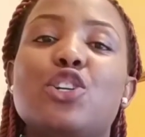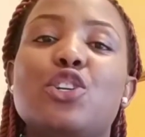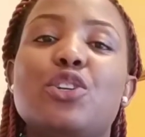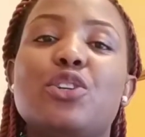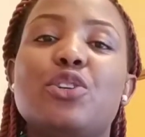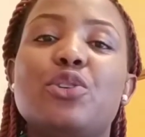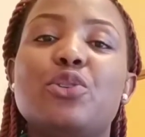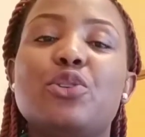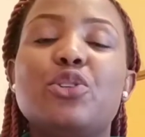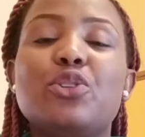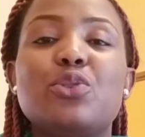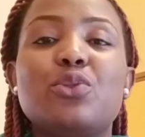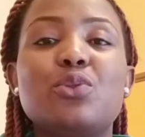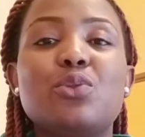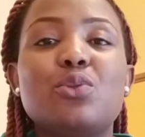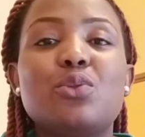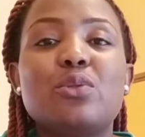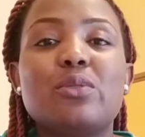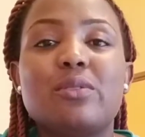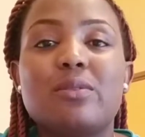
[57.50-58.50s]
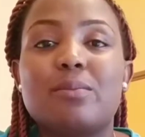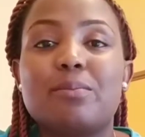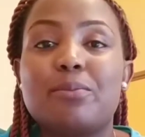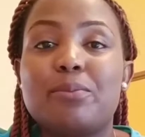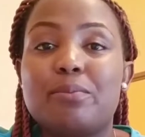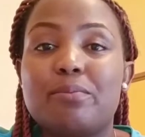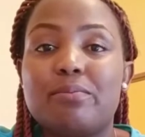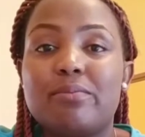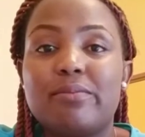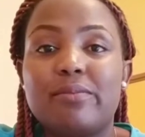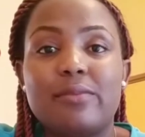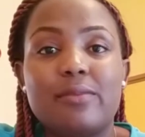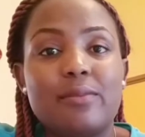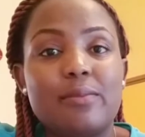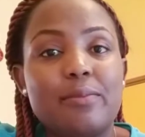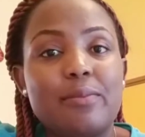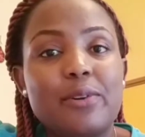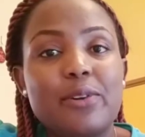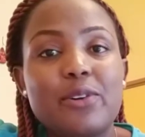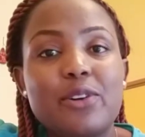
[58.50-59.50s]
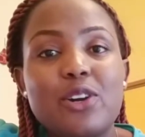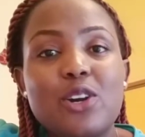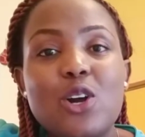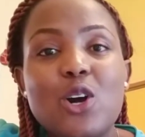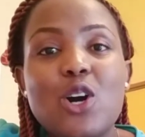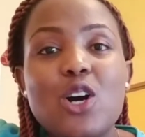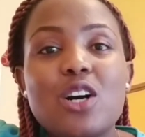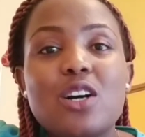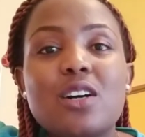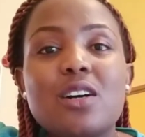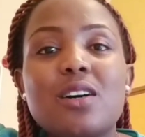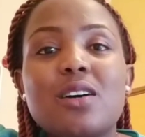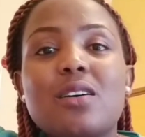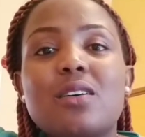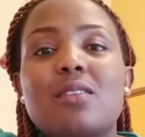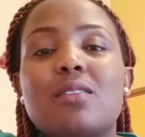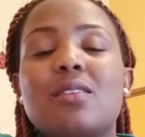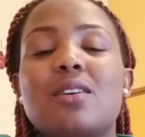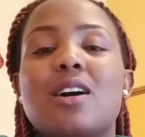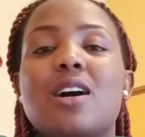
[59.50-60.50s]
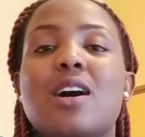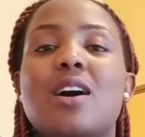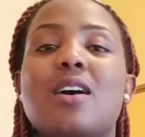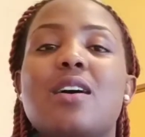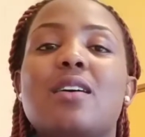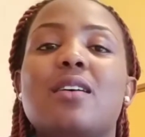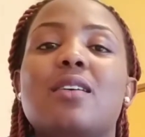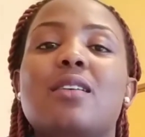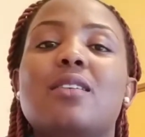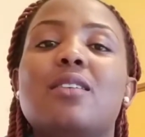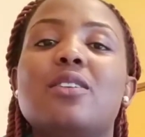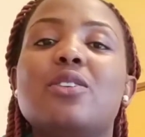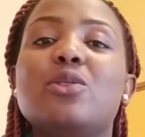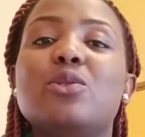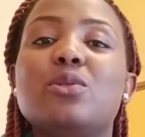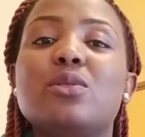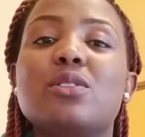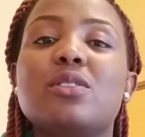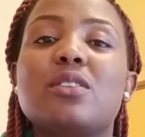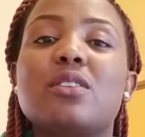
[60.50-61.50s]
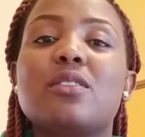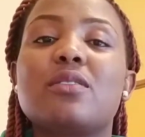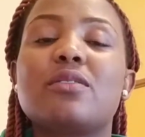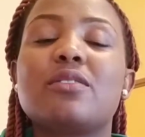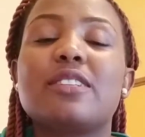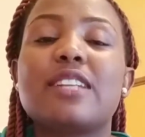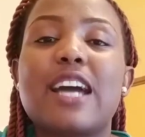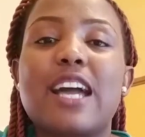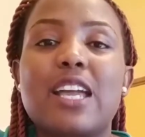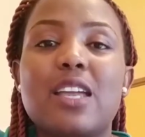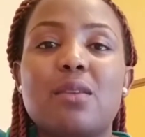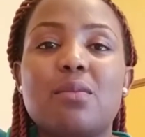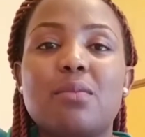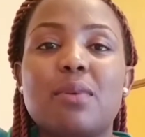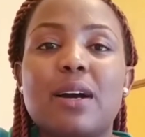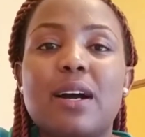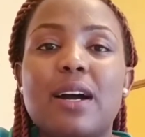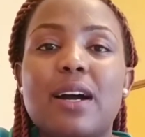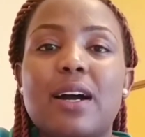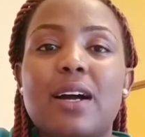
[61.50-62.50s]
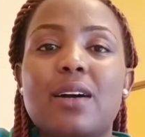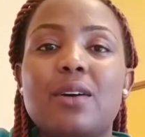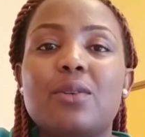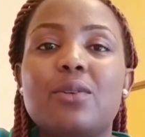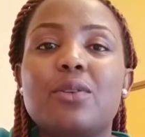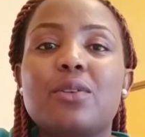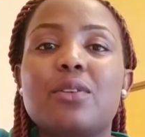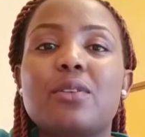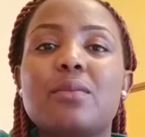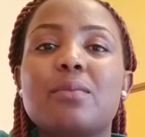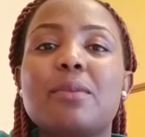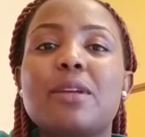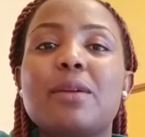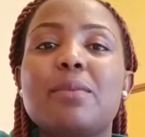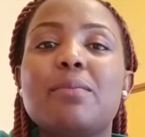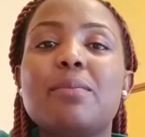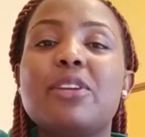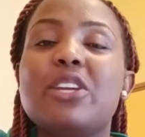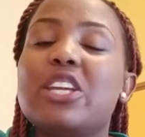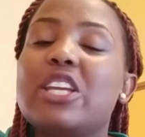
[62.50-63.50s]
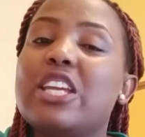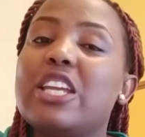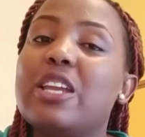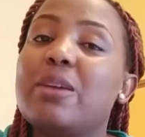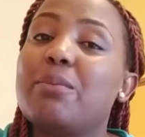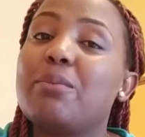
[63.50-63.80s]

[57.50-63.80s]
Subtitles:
due to prolonged use of diaper, or maybe